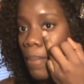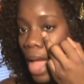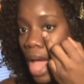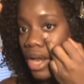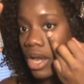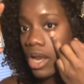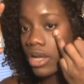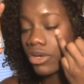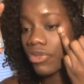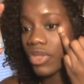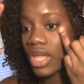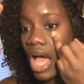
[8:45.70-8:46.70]
pat it
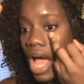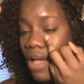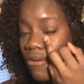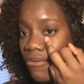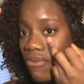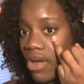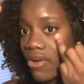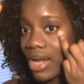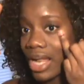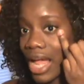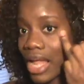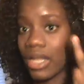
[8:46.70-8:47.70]
under the eye
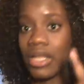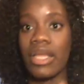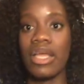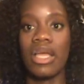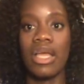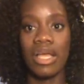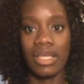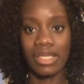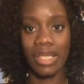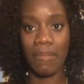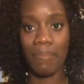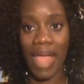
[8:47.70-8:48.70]
very lightly,
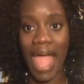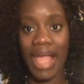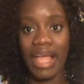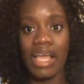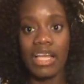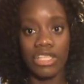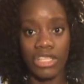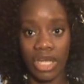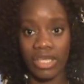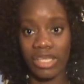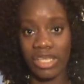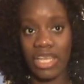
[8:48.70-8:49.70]
step back,
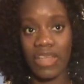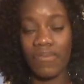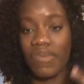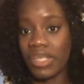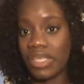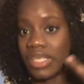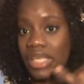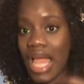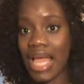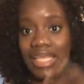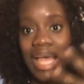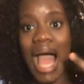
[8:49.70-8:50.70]
check to see if it's
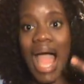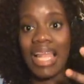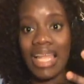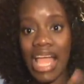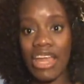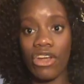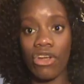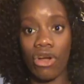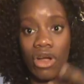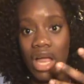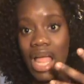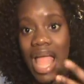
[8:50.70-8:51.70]
as highlighted
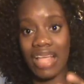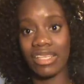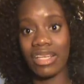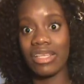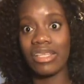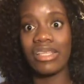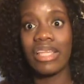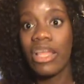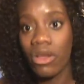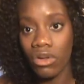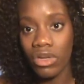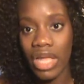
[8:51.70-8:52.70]
or as
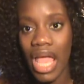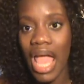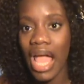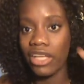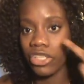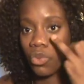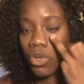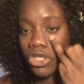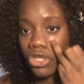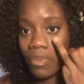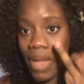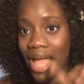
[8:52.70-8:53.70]
concealed as you
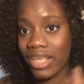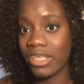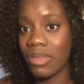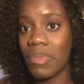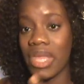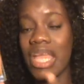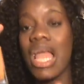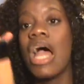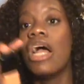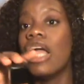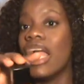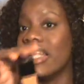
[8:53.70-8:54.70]
want your bags to be.
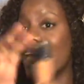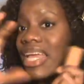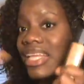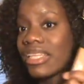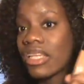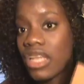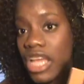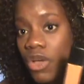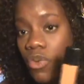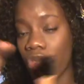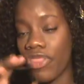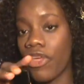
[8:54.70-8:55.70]
It is
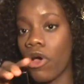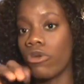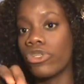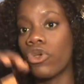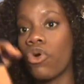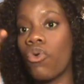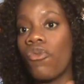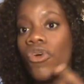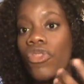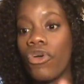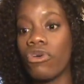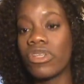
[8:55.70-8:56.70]
liquid though, so
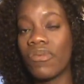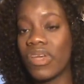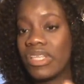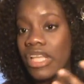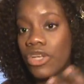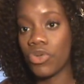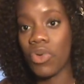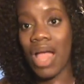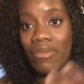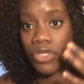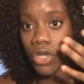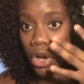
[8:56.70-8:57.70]
for those of us that do
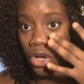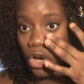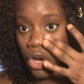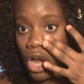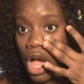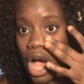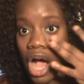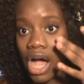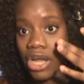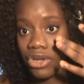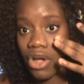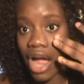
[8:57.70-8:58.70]
have darker
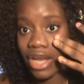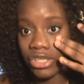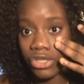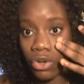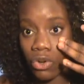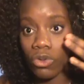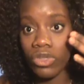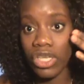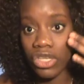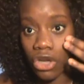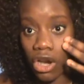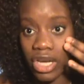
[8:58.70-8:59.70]
under eye circles
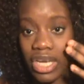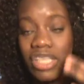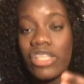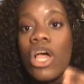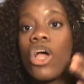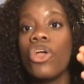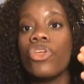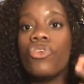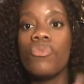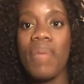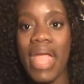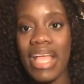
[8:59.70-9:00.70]
and darkness,
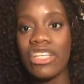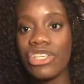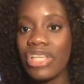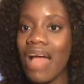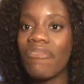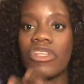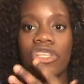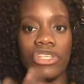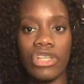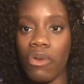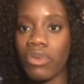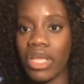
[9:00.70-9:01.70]
you may just have to
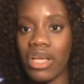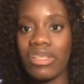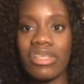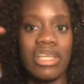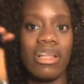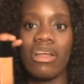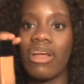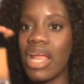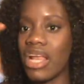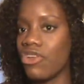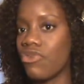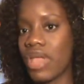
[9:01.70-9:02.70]
just stick with the concealer
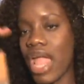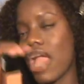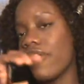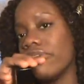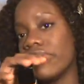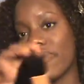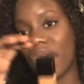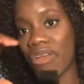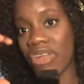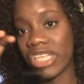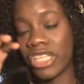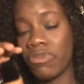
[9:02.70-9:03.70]
and you can't use the
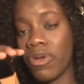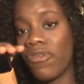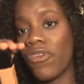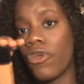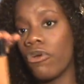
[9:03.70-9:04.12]
foundation. But for